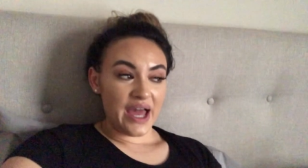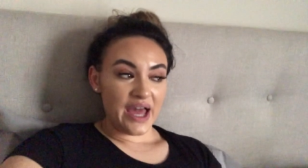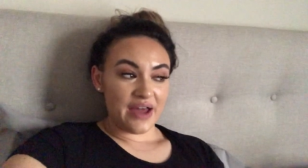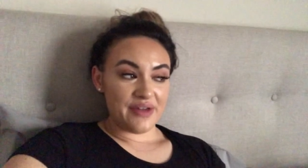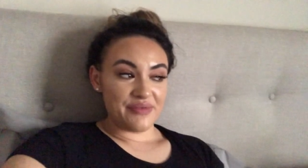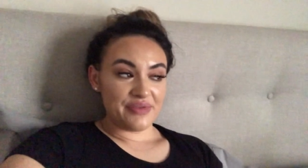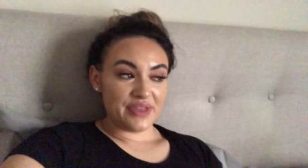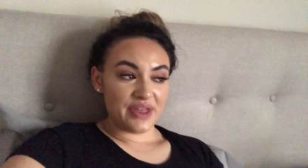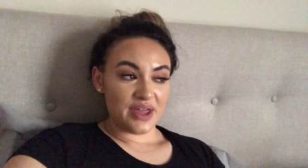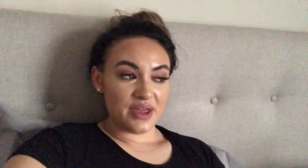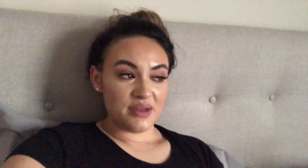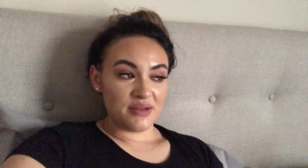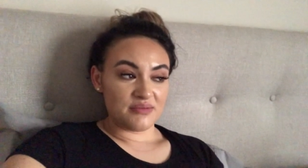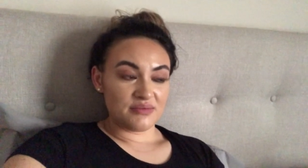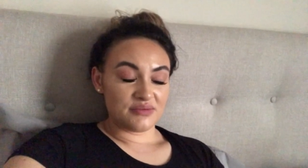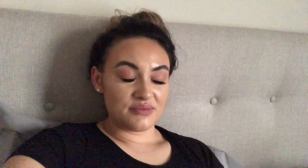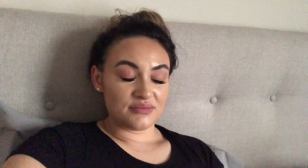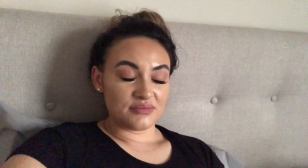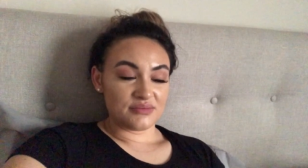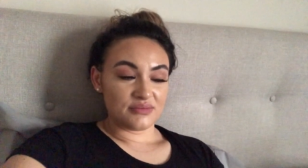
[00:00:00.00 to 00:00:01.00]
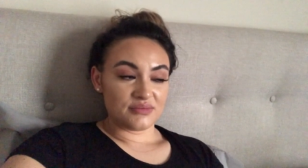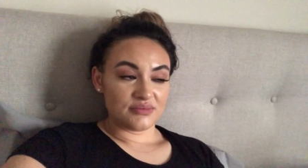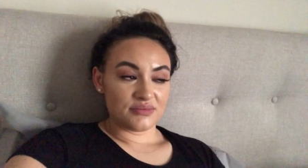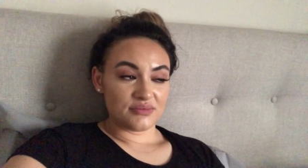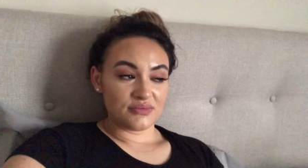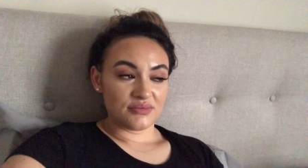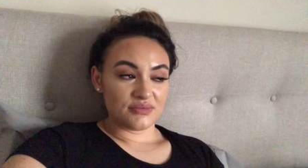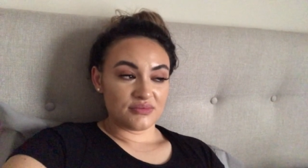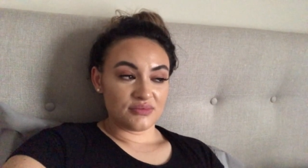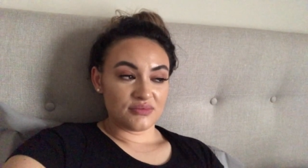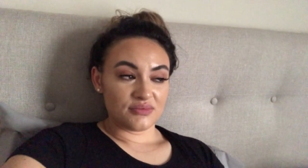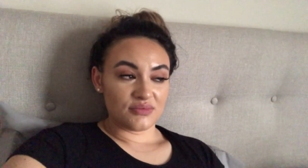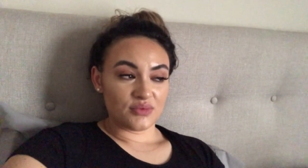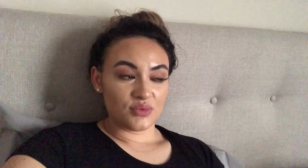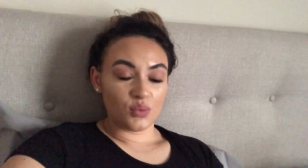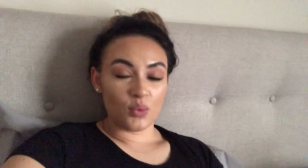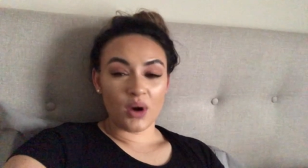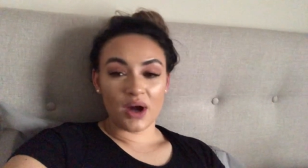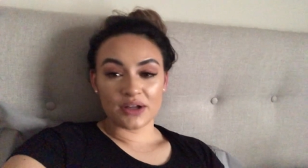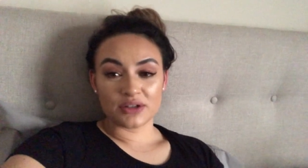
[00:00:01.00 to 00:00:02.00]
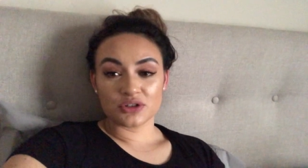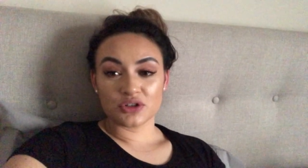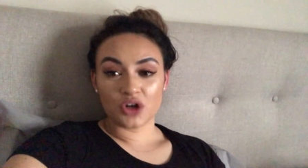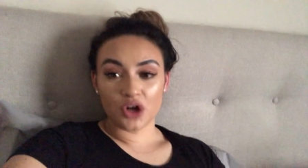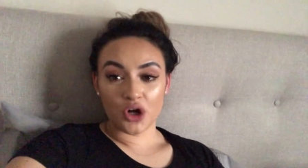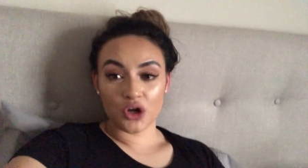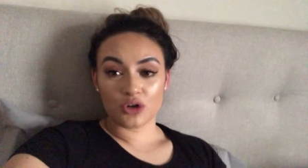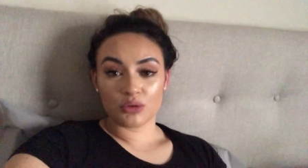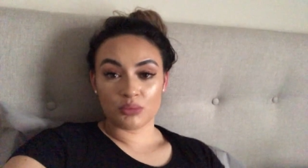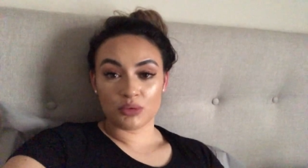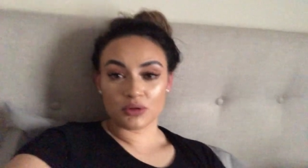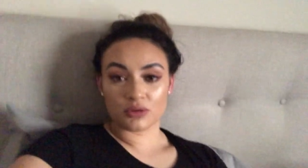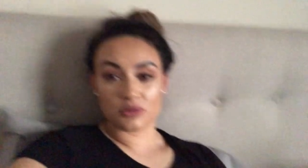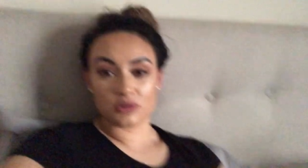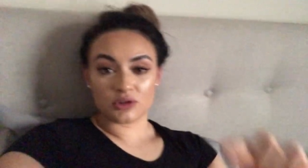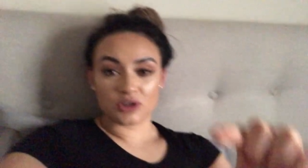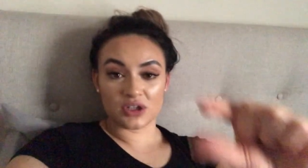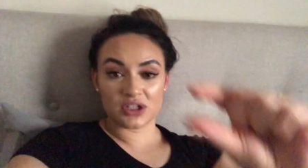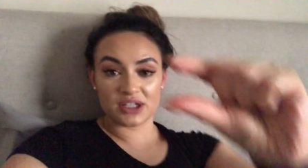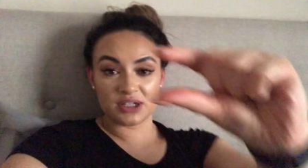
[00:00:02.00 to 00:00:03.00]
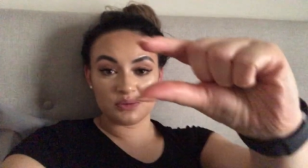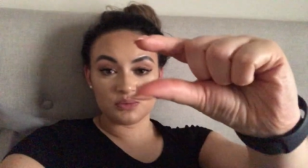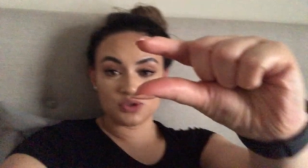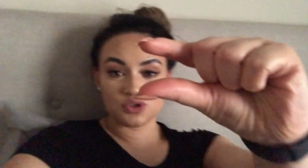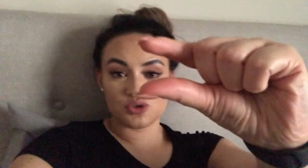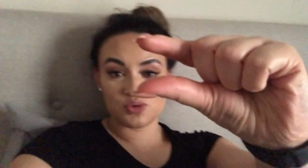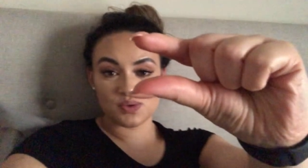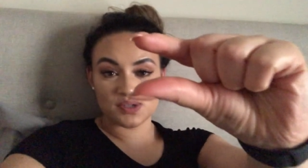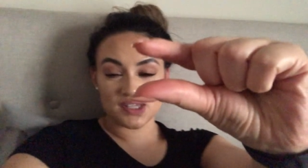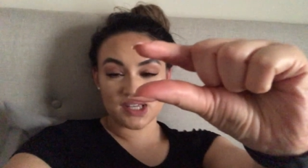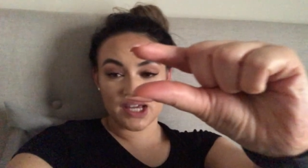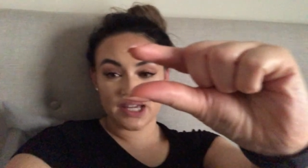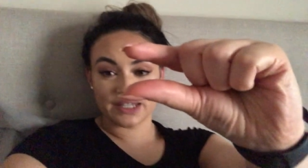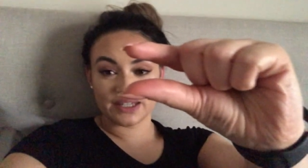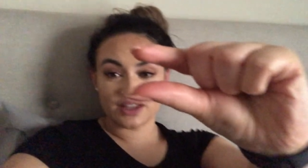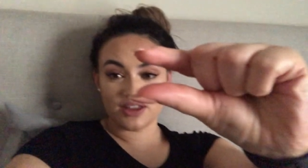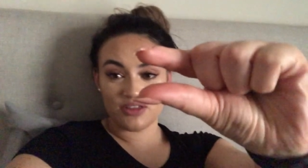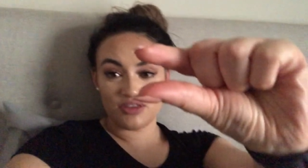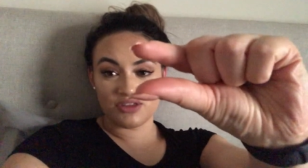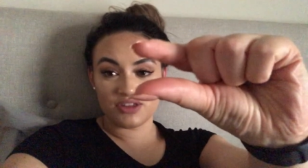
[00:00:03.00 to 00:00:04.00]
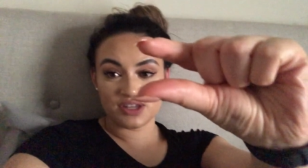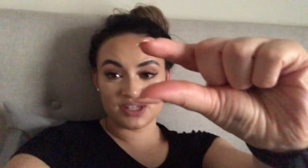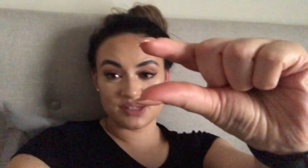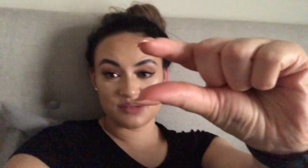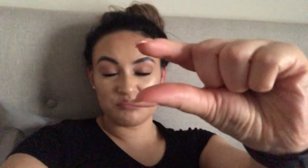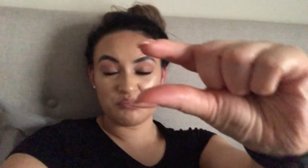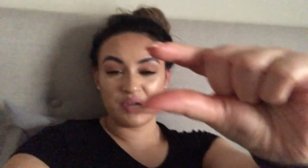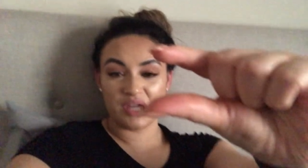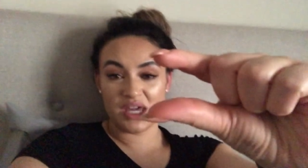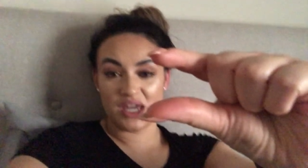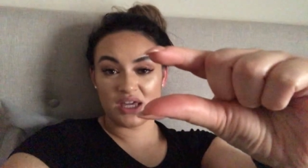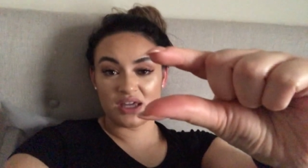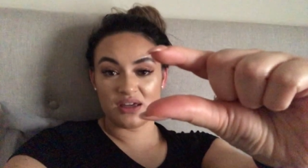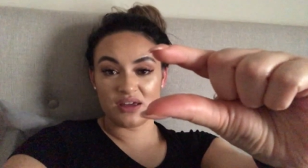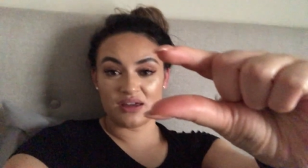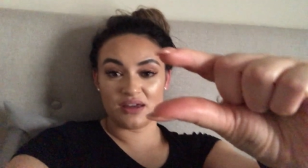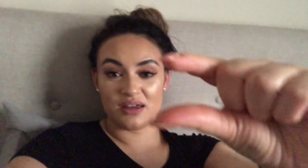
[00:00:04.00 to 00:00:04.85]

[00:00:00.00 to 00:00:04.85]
and then one Coke bottle lolly, which was like this big.